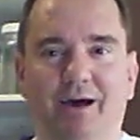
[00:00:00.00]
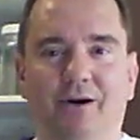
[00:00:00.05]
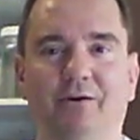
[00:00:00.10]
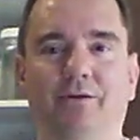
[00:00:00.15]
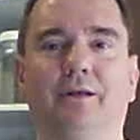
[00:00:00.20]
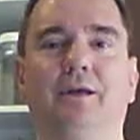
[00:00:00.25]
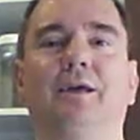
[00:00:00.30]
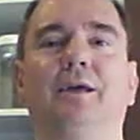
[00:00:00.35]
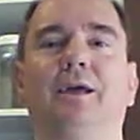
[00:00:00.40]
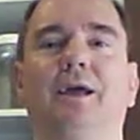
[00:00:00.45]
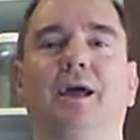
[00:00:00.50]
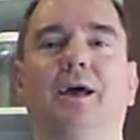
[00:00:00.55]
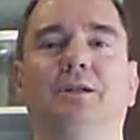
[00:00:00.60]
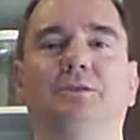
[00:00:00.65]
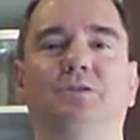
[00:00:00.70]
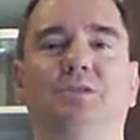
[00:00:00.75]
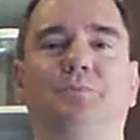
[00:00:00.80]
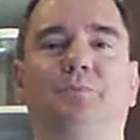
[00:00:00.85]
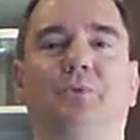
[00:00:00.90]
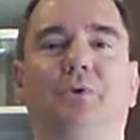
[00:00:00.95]
out,
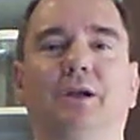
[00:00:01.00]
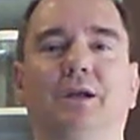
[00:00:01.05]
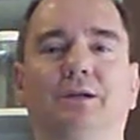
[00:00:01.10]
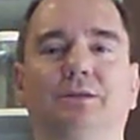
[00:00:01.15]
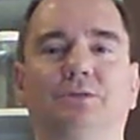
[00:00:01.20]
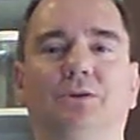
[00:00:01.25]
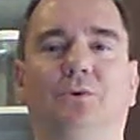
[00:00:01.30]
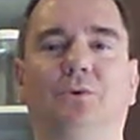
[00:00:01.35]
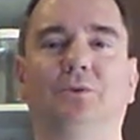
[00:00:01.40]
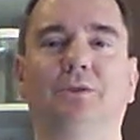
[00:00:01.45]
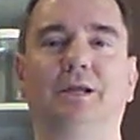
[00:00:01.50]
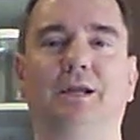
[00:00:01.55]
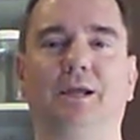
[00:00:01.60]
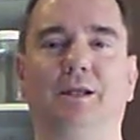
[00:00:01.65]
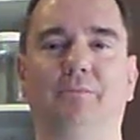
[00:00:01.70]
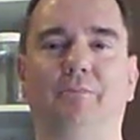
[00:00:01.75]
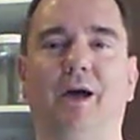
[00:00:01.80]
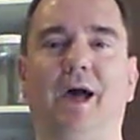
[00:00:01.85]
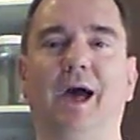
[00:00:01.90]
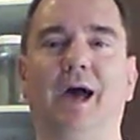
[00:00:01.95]
and springs holding
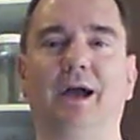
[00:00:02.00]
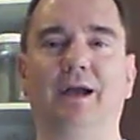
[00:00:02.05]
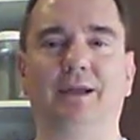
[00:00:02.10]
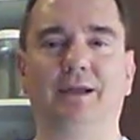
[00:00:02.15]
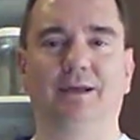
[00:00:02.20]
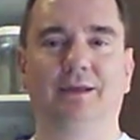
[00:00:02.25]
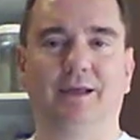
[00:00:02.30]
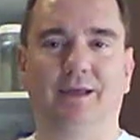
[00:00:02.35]
it back,